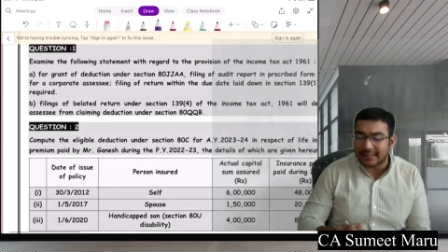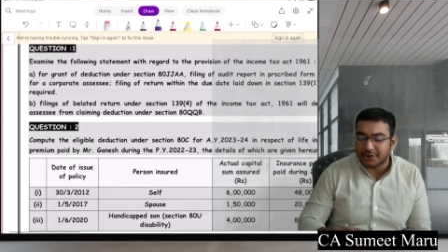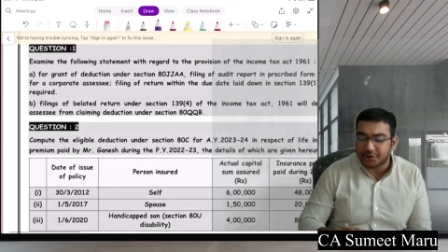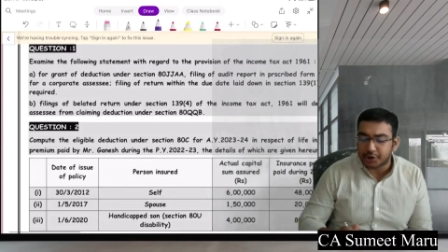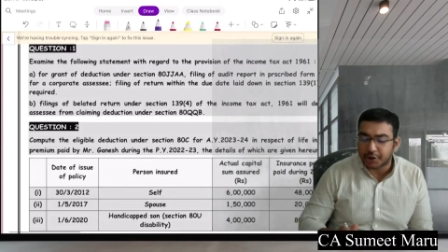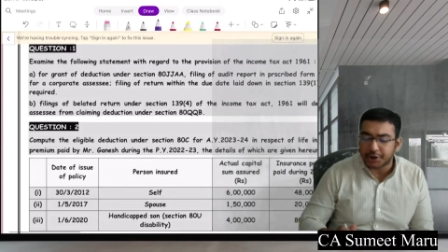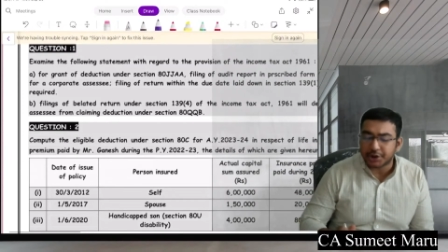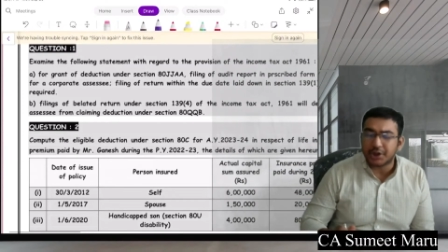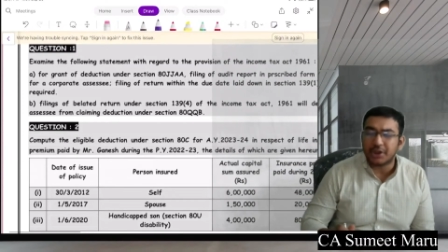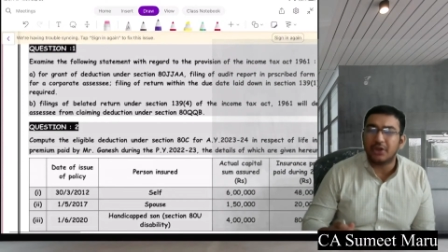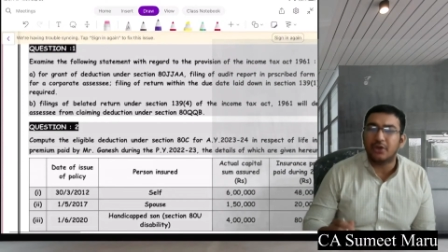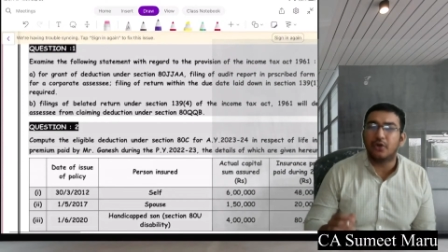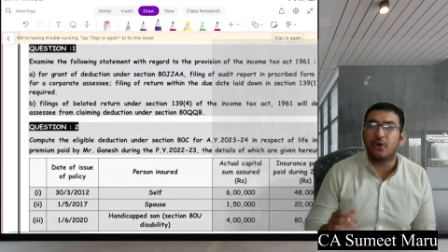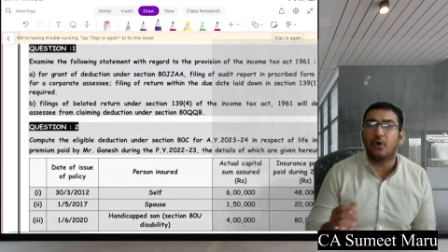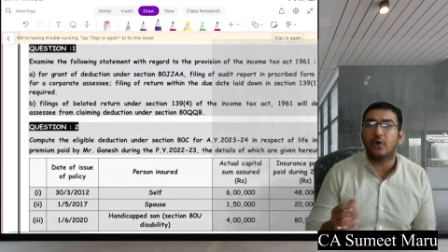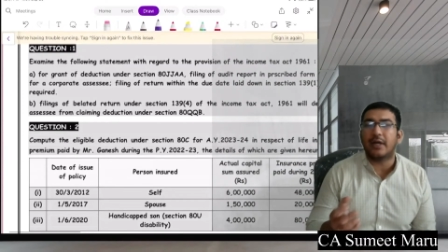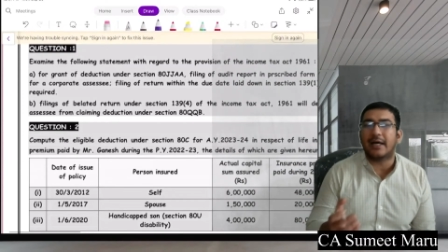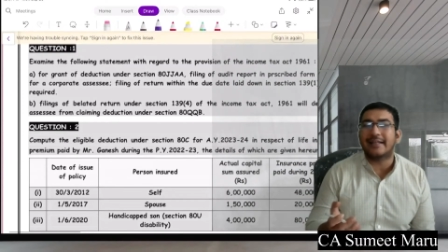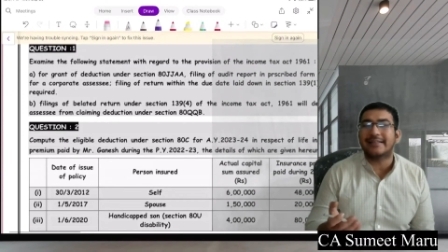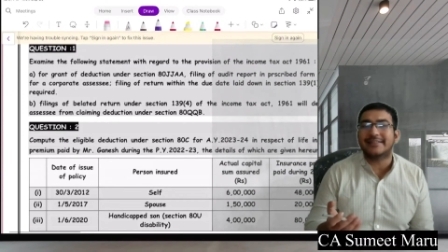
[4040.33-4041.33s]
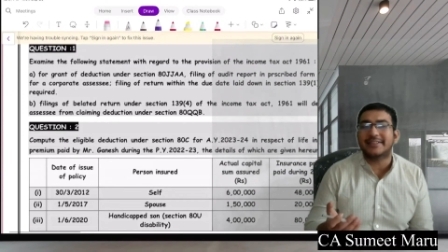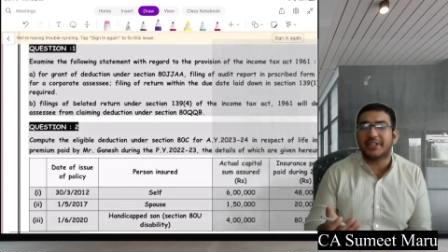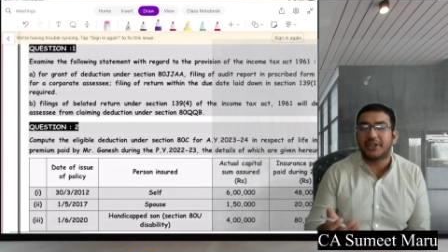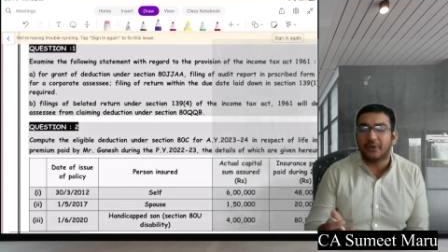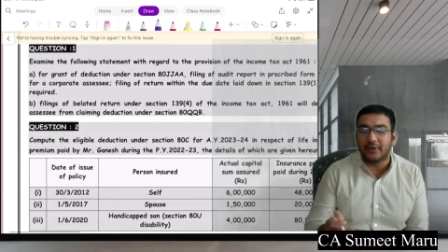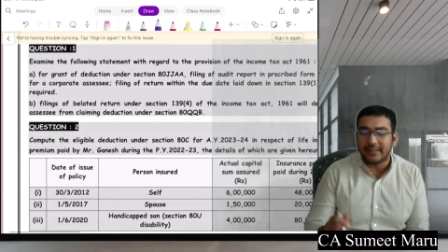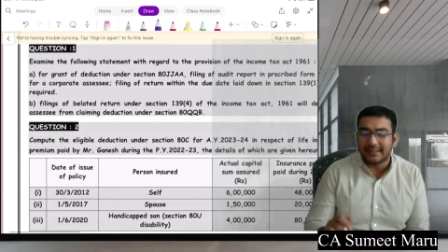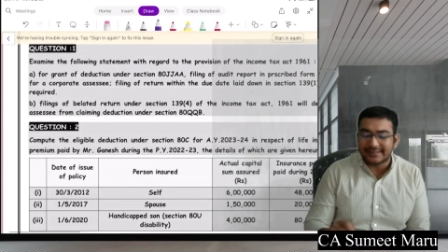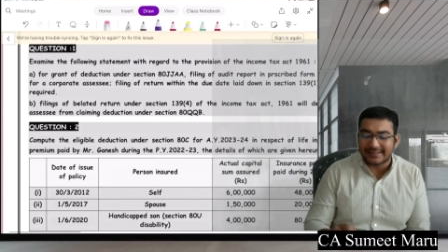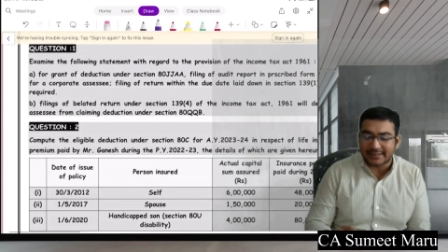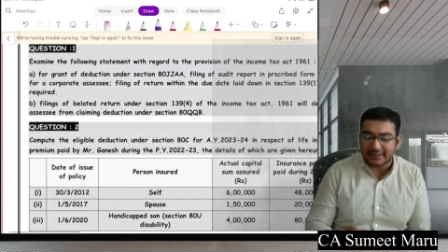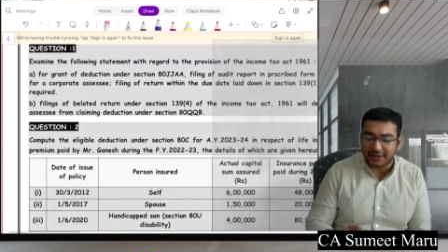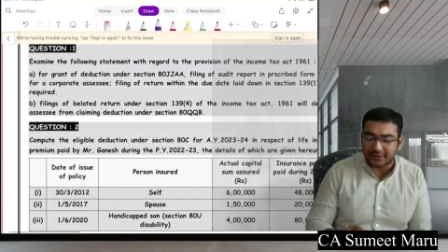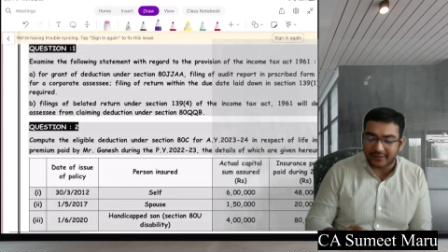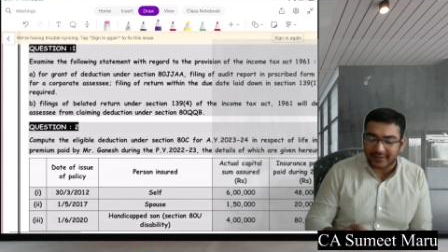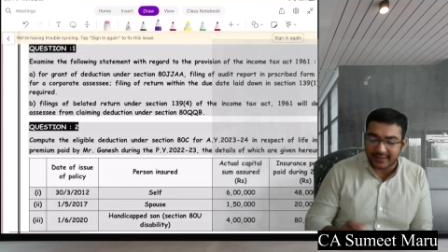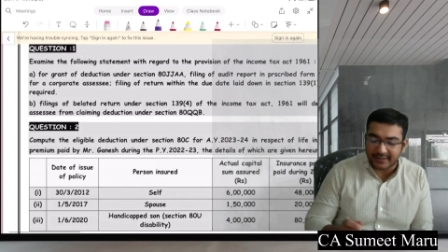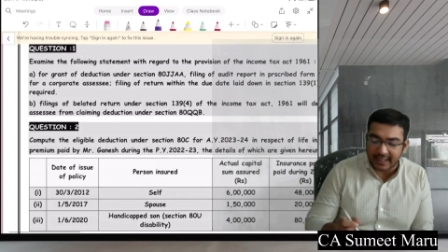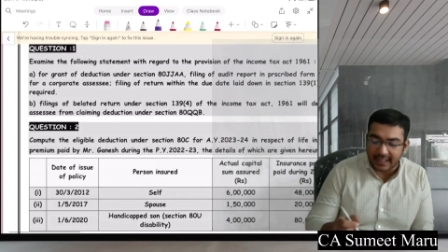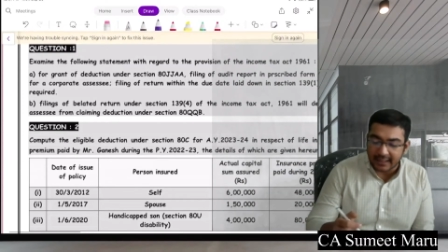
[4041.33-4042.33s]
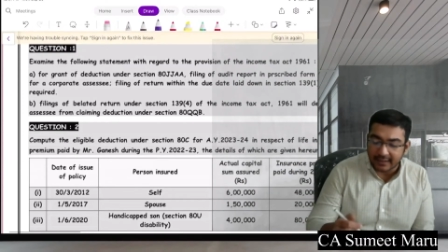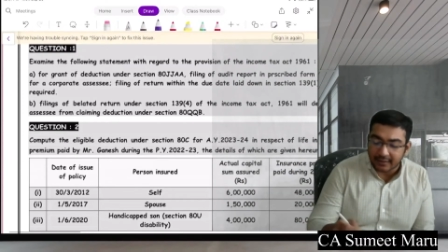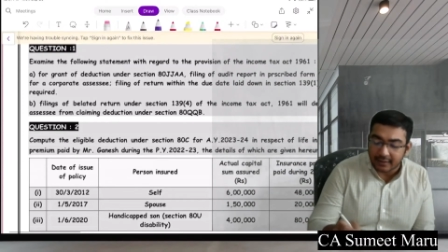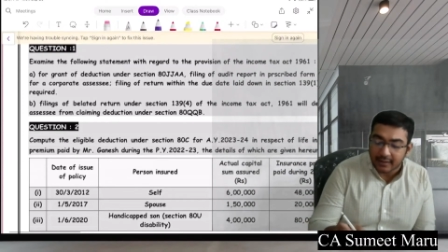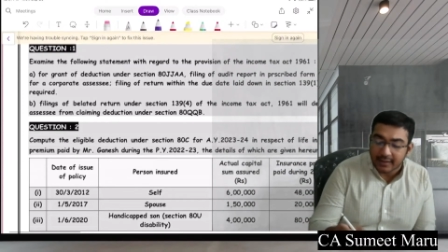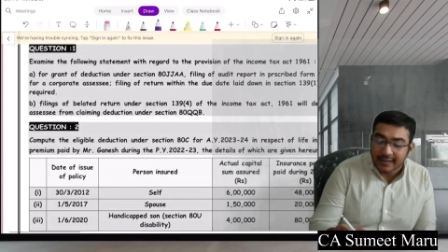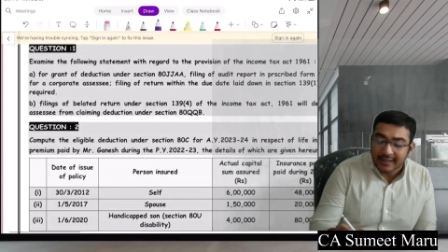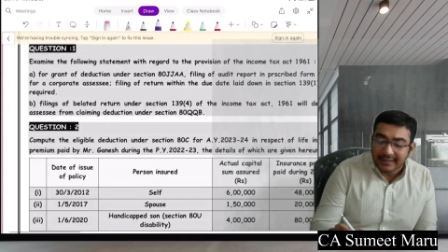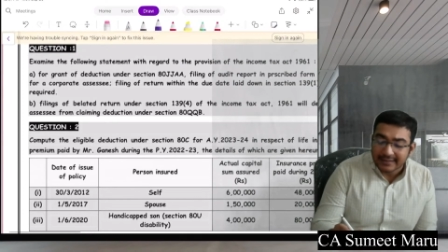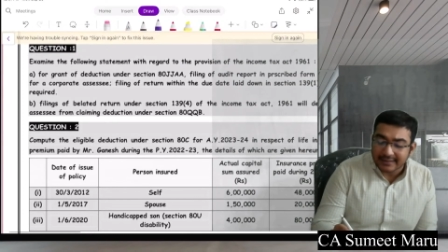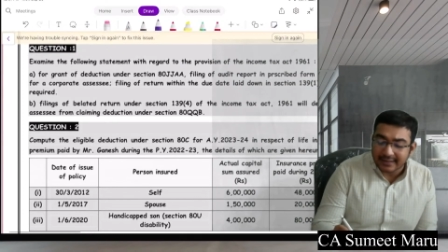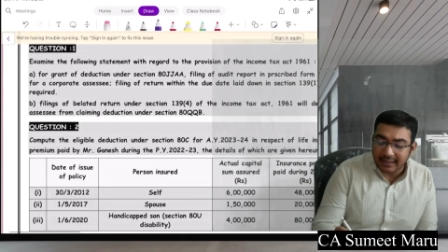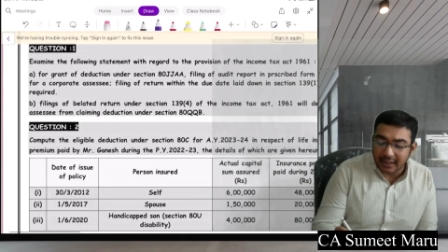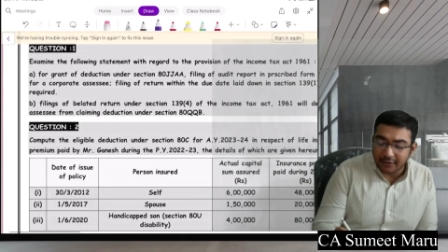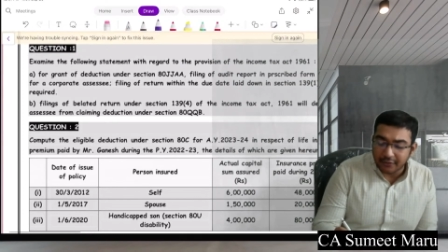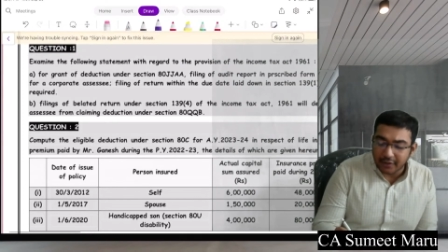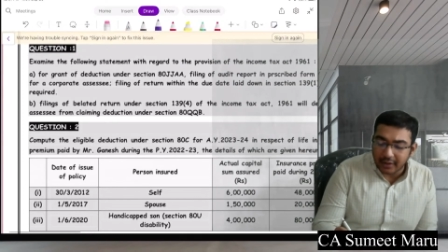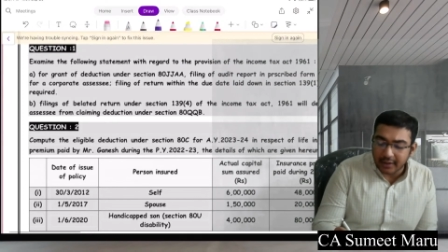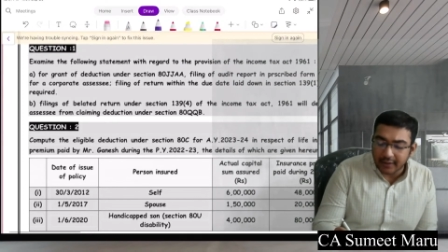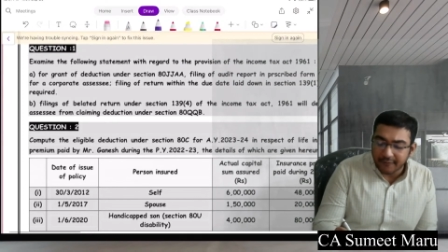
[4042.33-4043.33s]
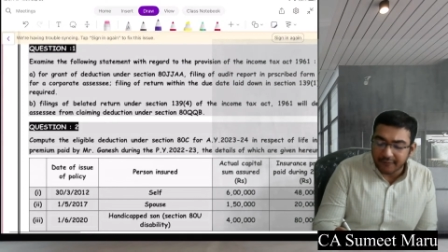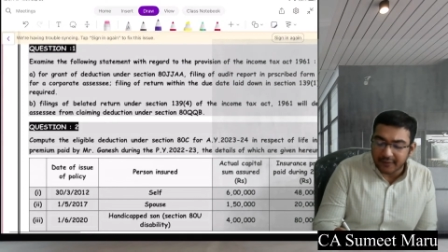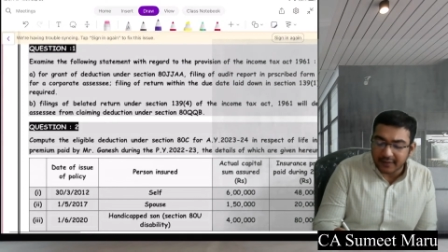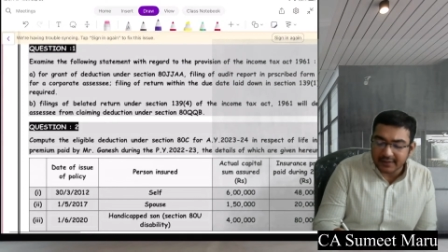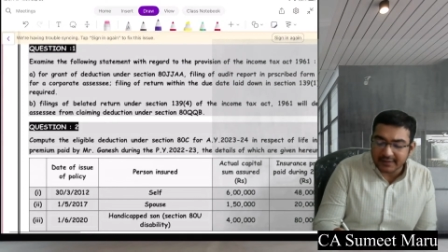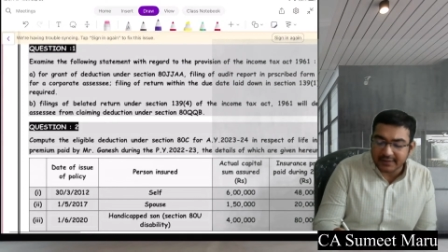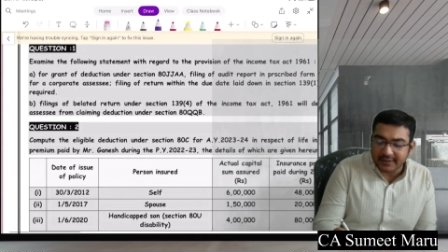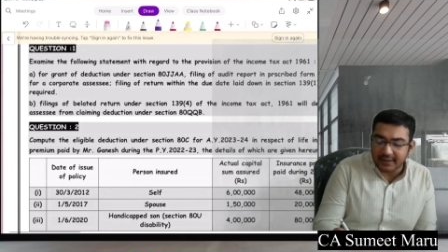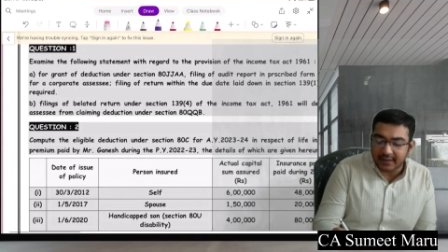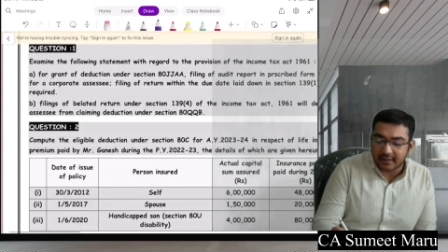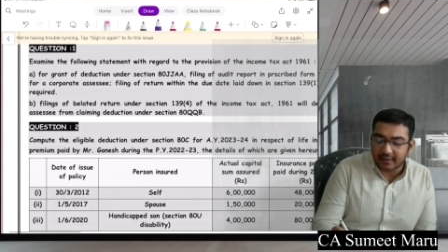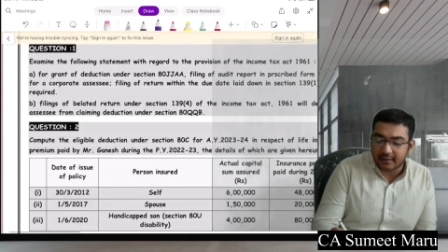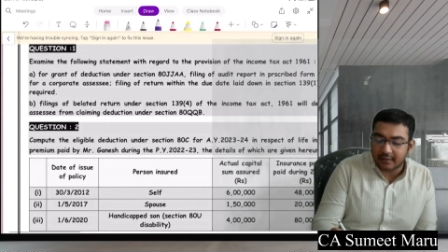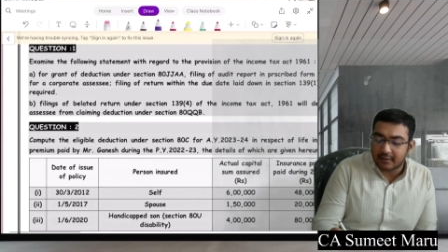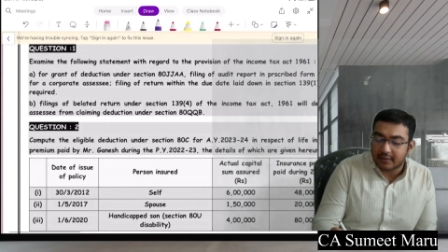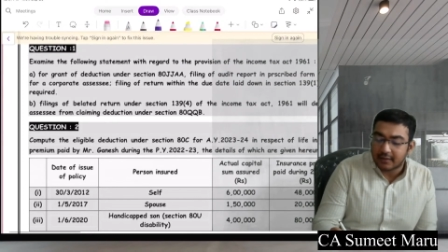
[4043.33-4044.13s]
Education loan are scheduled in such a way that, say now you are in first year,